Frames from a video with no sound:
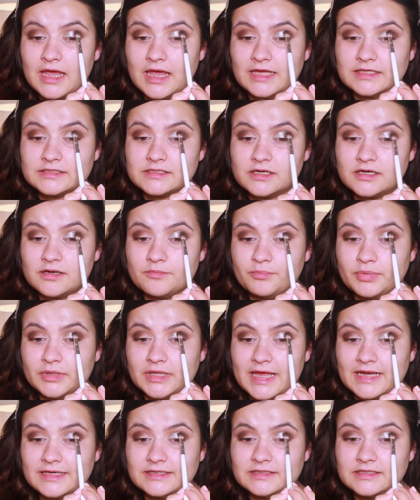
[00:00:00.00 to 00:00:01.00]
it's going to
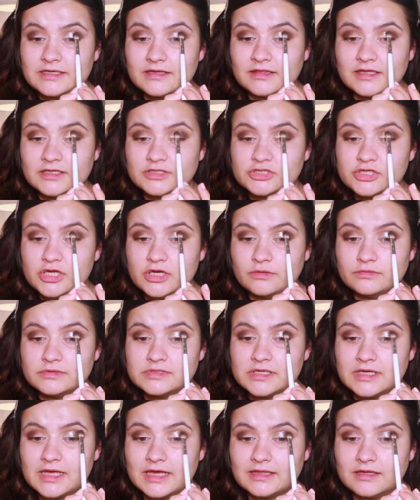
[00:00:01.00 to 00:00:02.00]
blend the two
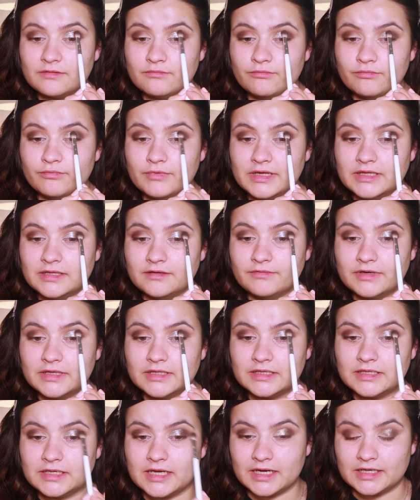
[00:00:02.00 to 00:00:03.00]
together
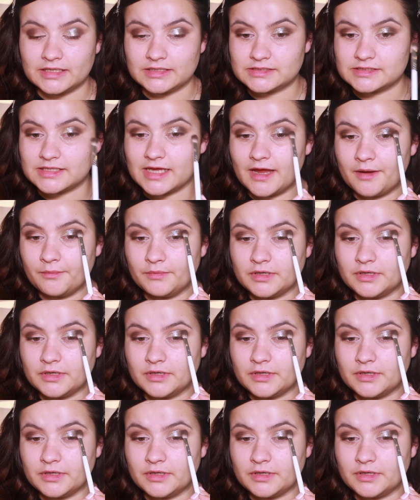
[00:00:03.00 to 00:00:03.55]
really nicely.